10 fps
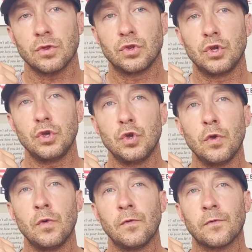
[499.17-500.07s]
do
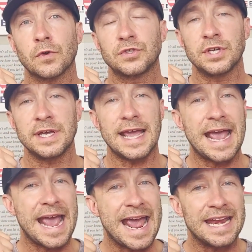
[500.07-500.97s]
you foresee
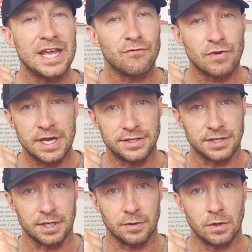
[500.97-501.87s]
any
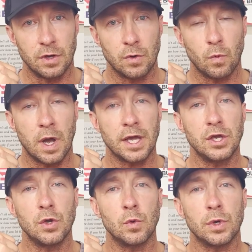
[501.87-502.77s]
reason why
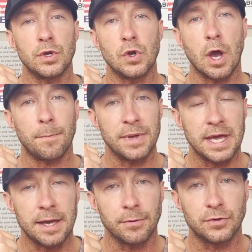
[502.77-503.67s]
you would not
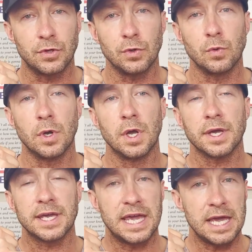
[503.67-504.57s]
be able to
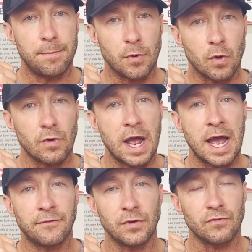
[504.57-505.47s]
keep or
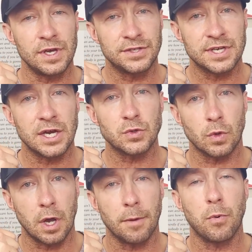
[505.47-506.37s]
have to
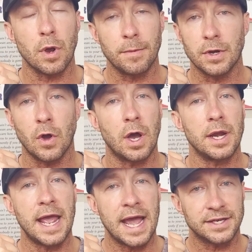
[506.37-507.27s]
reschedule our appointment
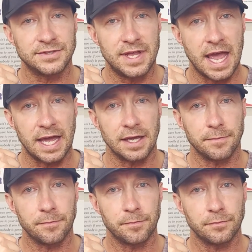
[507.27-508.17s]
on X day?
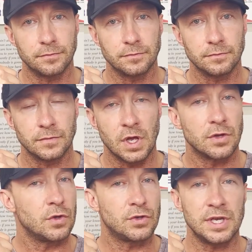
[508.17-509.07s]

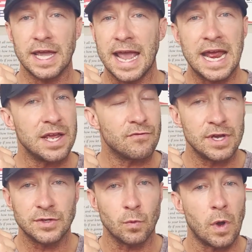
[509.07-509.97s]
Do you see any
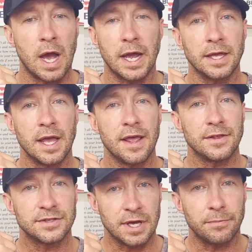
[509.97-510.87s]
reason why
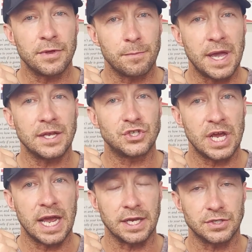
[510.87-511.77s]
something may
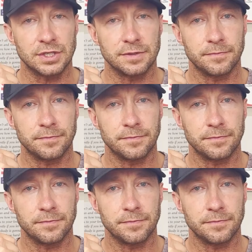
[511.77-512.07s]
change?